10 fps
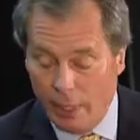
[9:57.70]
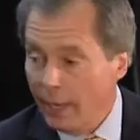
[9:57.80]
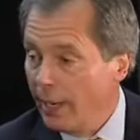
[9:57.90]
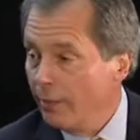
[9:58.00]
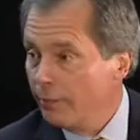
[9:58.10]

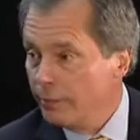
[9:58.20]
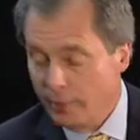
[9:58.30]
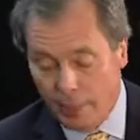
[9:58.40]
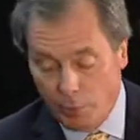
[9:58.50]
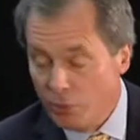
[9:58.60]
have
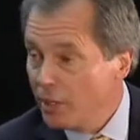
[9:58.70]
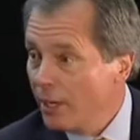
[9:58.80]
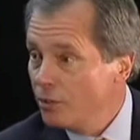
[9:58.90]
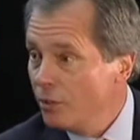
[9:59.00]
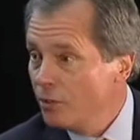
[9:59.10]

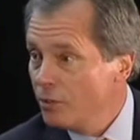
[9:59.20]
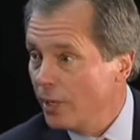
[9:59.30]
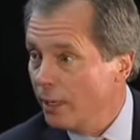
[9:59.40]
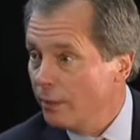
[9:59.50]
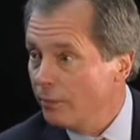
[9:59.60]
immunizations
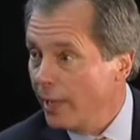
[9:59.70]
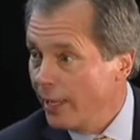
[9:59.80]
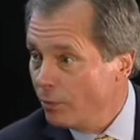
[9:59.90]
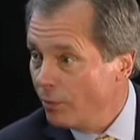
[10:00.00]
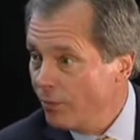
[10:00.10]
and
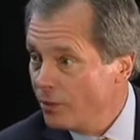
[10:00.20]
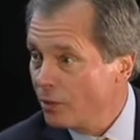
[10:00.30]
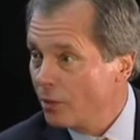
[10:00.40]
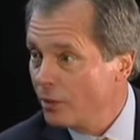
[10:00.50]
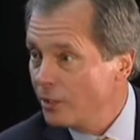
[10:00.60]
annual
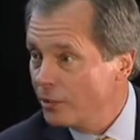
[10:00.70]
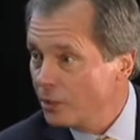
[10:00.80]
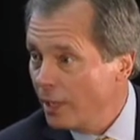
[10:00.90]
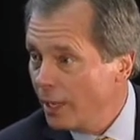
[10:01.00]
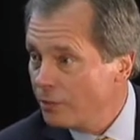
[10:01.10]
physicals and
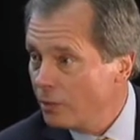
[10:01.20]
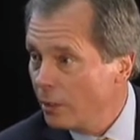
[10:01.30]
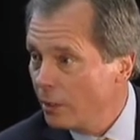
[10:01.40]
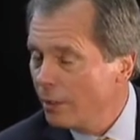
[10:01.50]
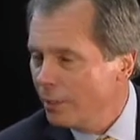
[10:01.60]
shots,
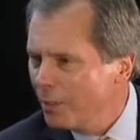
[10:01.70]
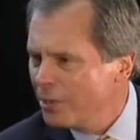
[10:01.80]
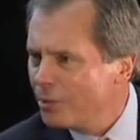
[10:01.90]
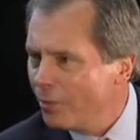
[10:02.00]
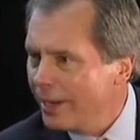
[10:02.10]
but
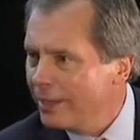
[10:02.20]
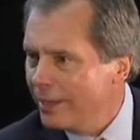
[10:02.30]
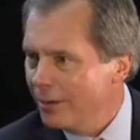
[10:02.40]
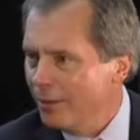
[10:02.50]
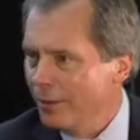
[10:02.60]
it's the right
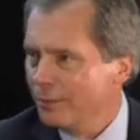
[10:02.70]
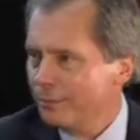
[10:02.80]
thing to do.